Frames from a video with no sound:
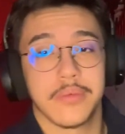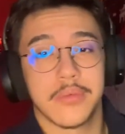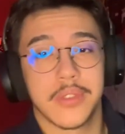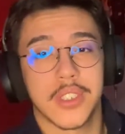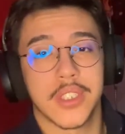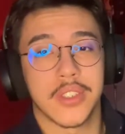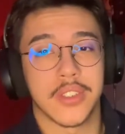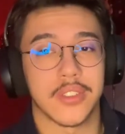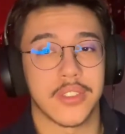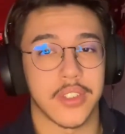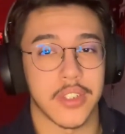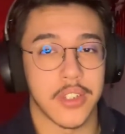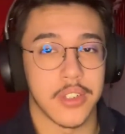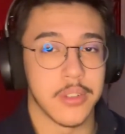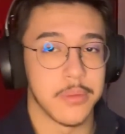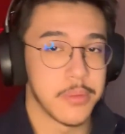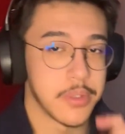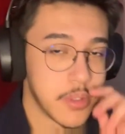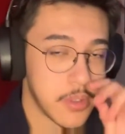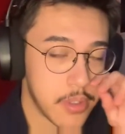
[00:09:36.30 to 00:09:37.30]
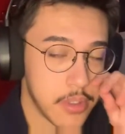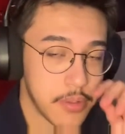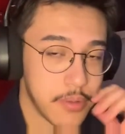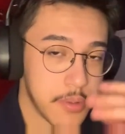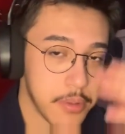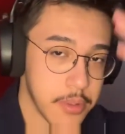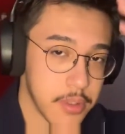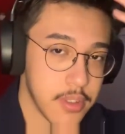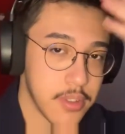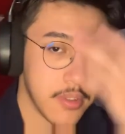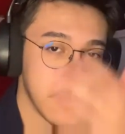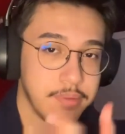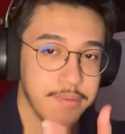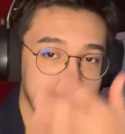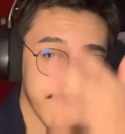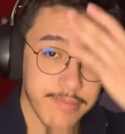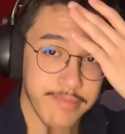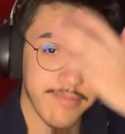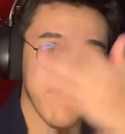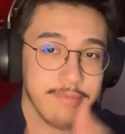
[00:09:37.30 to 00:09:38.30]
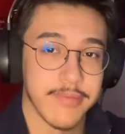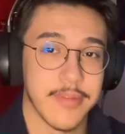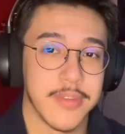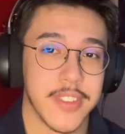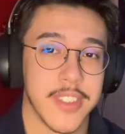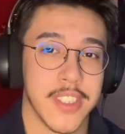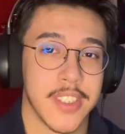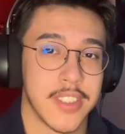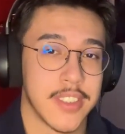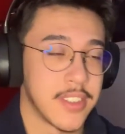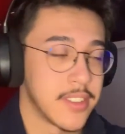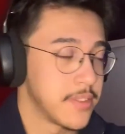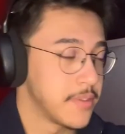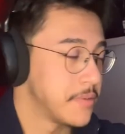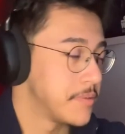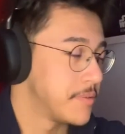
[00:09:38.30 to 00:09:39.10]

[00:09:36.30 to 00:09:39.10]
Getting tired. I'm sorry for this.